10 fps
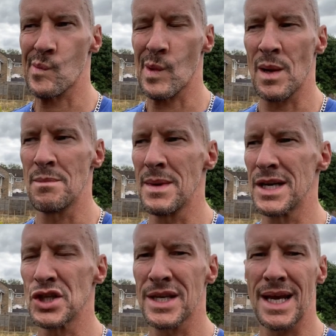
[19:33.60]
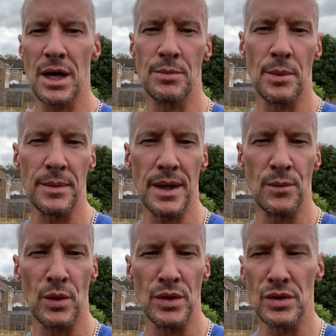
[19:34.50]
a miniature yellow pumpkin,
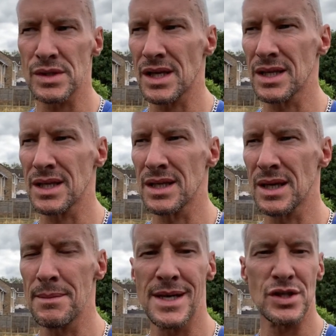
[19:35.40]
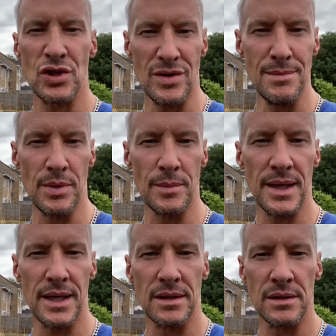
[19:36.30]
one looks like a miniature green
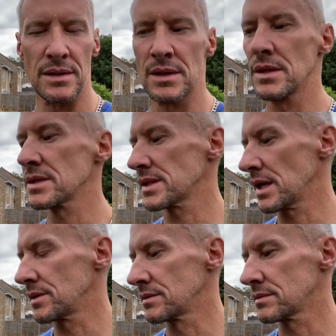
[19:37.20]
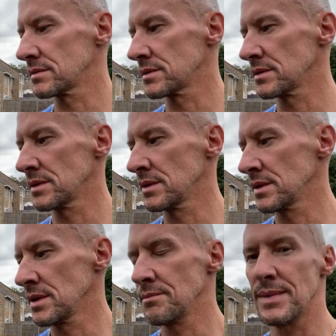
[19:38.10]
pumpkin. So
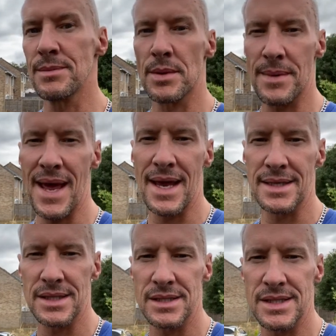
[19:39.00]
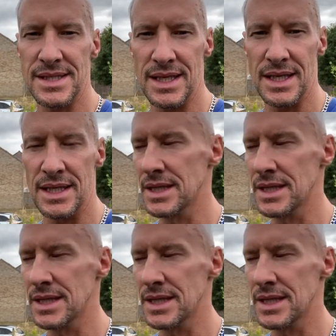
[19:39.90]
be prepared to see